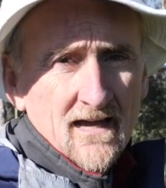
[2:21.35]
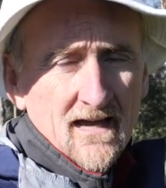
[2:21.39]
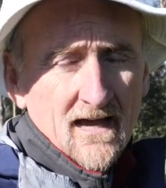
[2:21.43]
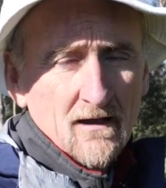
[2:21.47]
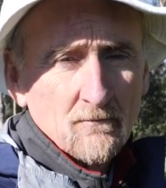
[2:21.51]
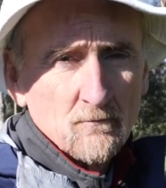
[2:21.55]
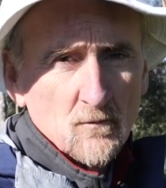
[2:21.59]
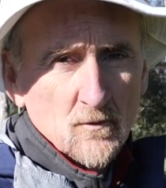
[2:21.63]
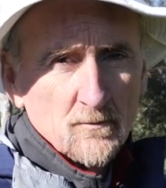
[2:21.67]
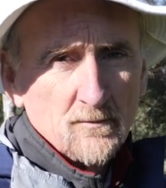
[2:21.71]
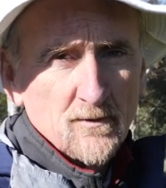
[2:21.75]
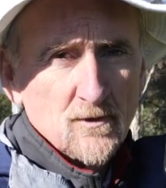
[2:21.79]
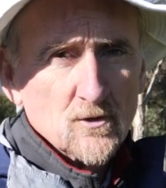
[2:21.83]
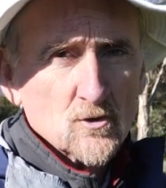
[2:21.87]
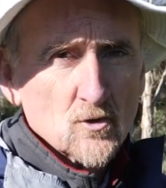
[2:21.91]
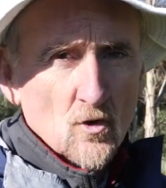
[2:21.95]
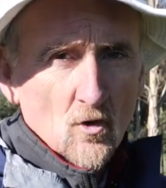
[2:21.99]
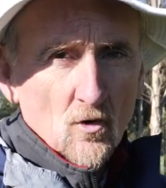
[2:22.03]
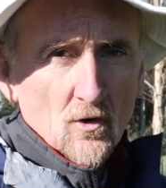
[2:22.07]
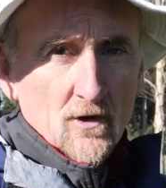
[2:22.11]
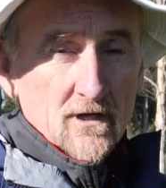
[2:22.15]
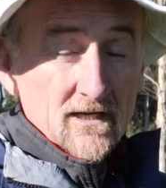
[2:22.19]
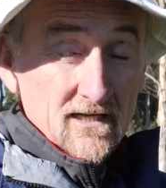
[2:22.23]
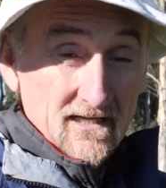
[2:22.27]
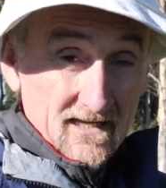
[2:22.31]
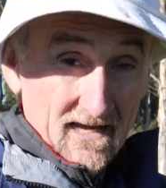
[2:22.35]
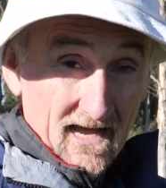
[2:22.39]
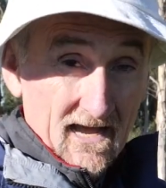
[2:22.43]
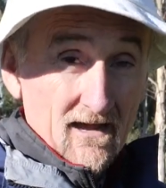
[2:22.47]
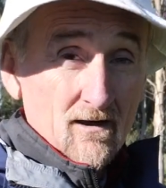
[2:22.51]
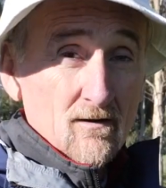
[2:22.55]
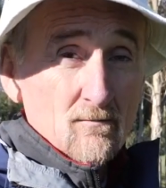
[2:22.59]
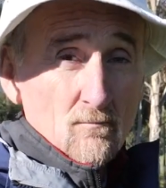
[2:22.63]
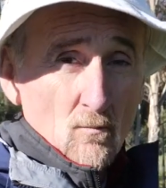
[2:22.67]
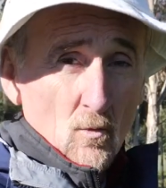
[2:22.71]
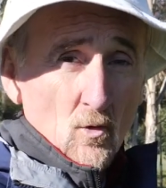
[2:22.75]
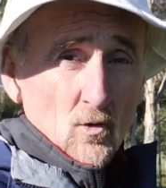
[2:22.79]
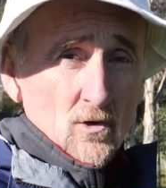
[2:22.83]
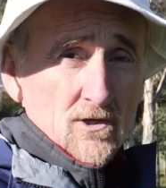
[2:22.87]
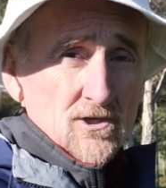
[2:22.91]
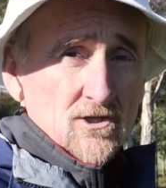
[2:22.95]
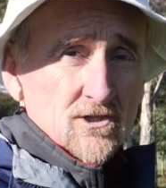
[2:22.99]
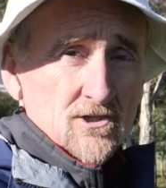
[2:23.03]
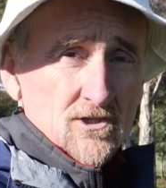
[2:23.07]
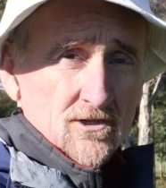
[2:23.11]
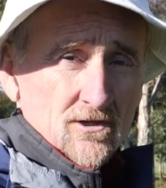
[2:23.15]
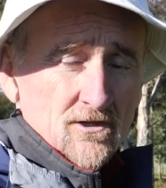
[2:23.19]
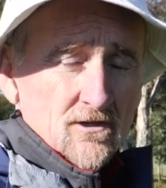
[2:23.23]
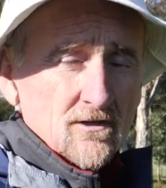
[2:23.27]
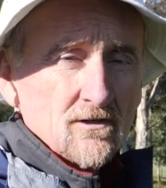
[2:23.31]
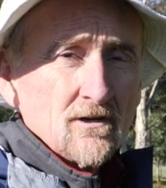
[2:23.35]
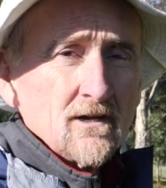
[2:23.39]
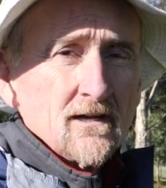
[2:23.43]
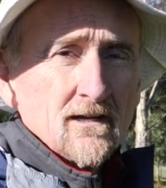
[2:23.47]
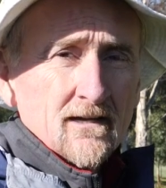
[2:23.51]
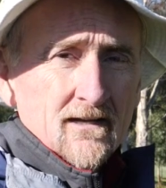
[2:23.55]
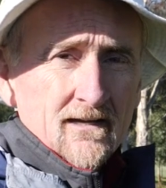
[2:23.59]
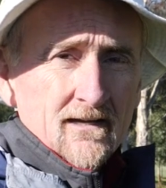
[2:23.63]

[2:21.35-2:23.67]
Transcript: and would be drawing down moisture